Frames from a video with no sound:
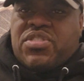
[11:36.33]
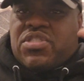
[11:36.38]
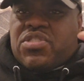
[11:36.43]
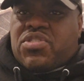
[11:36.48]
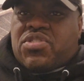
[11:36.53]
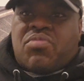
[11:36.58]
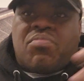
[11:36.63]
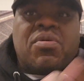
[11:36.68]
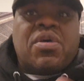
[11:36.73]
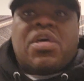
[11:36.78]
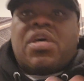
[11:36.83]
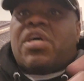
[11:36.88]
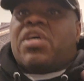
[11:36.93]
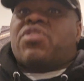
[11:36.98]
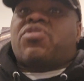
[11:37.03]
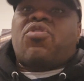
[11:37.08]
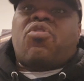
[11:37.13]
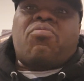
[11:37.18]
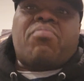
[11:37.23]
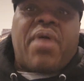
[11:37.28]
system.
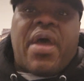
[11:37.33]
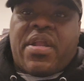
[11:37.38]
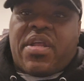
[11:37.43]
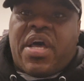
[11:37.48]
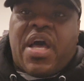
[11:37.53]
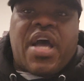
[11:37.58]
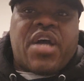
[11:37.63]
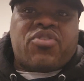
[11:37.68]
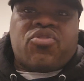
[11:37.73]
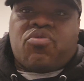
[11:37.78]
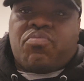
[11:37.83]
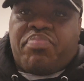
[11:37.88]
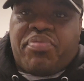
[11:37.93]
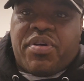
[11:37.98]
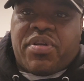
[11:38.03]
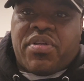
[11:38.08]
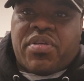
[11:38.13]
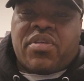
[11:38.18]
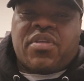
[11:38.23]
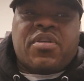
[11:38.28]
It don't matter how you
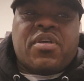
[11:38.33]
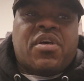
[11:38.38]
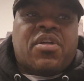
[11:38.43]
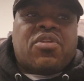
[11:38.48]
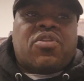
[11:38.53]
put it.